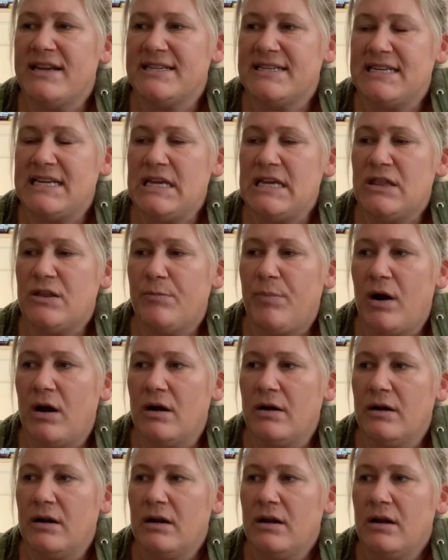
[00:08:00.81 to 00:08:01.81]
his teeth
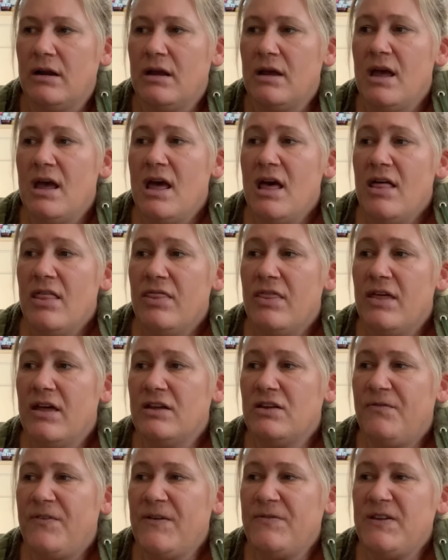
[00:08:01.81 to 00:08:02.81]
apart. The
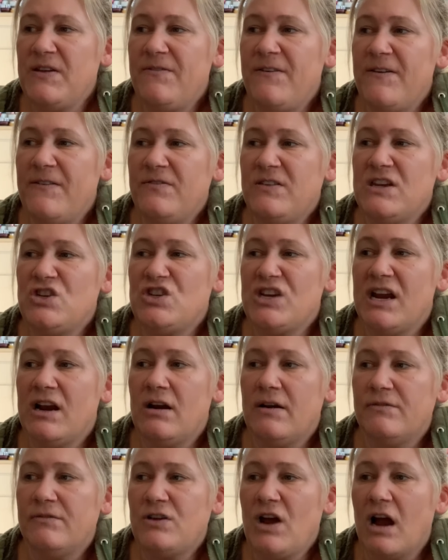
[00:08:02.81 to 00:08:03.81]
fifty-fifty
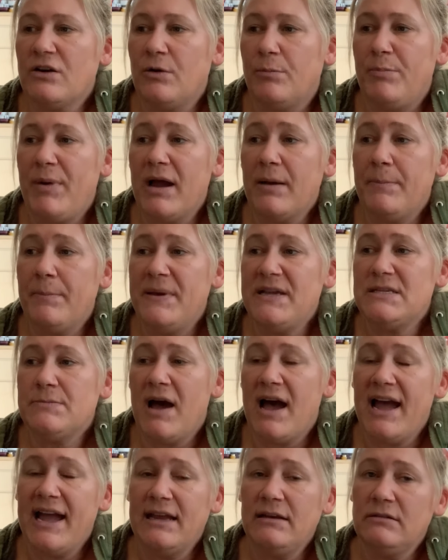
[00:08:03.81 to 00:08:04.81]
share of Dr. Buckby's
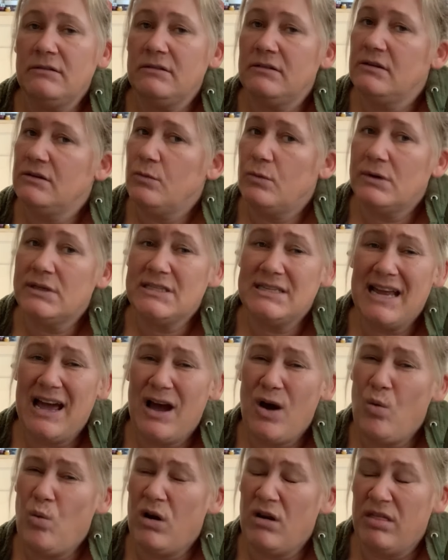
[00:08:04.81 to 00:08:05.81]
mine was
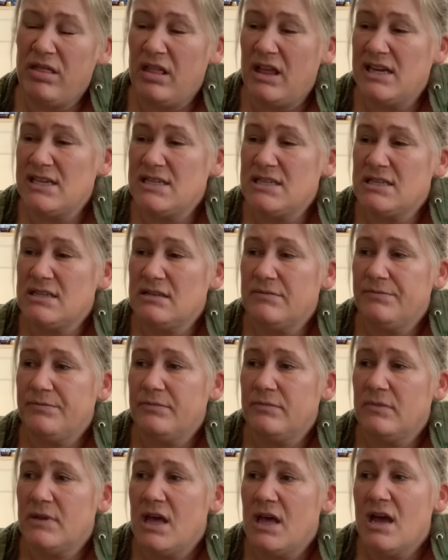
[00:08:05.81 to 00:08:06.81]
now worthless.
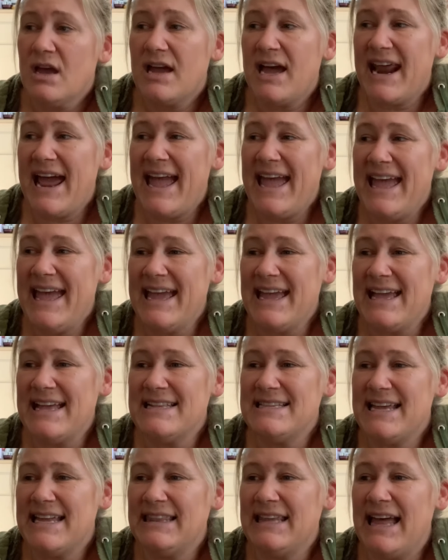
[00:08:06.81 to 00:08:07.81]
Cut-Eye
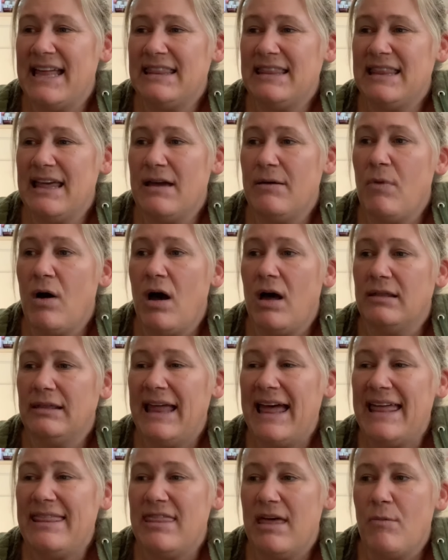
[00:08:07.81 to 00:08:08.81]
Higgins had let them,
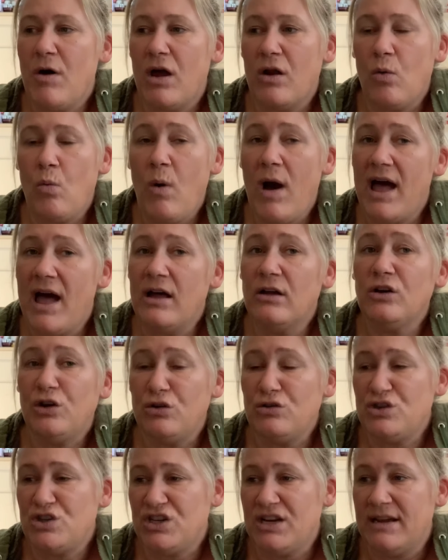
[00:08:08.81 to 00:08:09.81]
led them on a wild
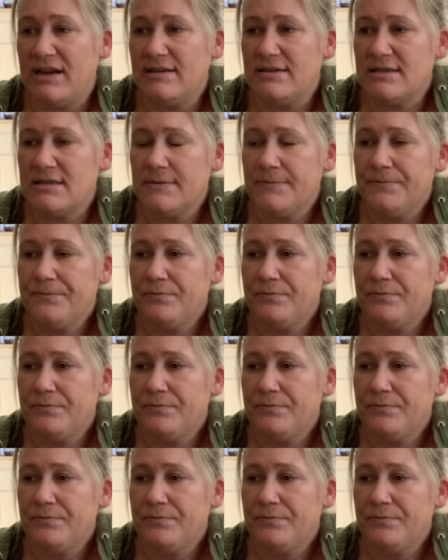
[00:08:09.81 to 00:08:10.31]
goose chase.